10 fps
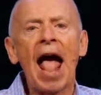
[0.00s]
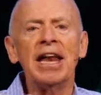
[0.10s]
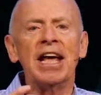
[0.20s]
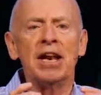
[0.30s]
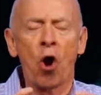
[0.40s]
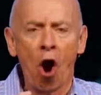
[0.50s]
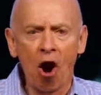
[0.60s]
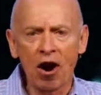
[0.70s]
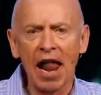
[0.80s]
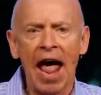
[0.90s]
And in
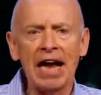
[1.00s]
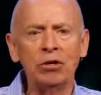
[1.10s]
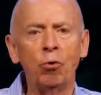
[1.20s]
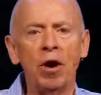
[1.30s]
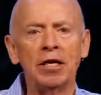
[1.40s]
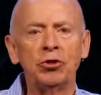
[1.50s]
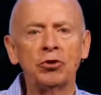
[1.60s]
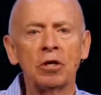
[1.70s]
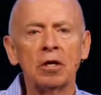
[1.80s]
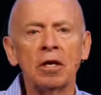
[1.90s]
her
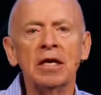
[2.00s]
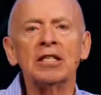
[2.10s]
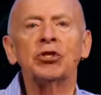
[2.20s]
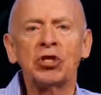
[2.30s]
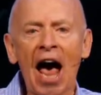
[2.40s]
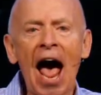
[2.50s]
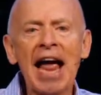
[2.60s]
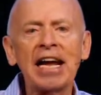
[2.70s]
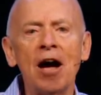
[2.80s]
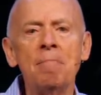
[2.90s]
language,
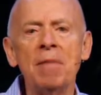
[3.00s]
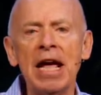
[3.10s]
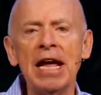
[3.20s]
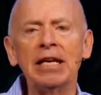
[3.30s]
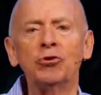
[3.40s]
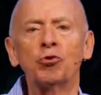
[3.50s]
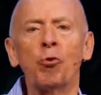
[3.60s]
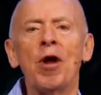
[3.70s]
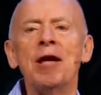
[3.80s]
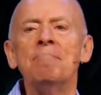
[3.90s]
Ziga means
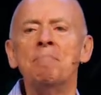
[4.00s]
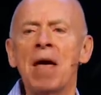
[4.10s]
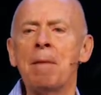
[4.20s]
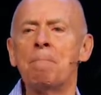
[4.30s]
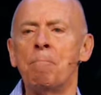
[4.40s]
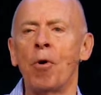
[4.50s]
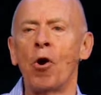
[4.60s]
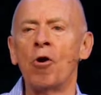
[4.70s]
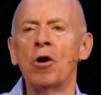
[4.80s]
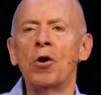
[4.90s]

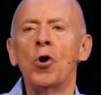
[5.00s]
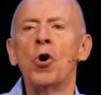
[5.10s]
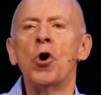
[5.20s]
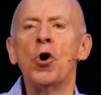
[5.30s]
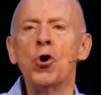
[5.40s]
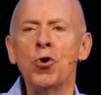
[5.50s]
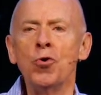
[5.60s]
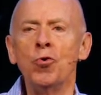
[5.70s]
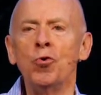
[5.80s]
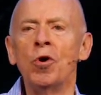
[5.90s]
remember
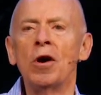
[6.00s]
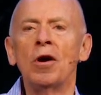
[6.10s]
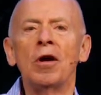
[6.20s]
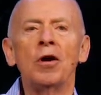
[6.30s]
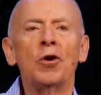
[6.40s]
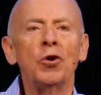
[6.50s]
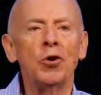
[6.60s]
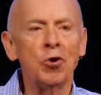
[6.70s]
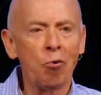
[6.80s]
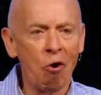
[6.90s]
who
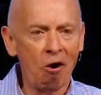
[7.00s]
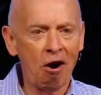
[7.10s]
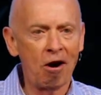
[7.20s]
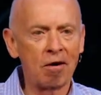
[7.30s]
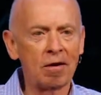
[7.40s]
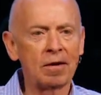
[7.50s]
you are.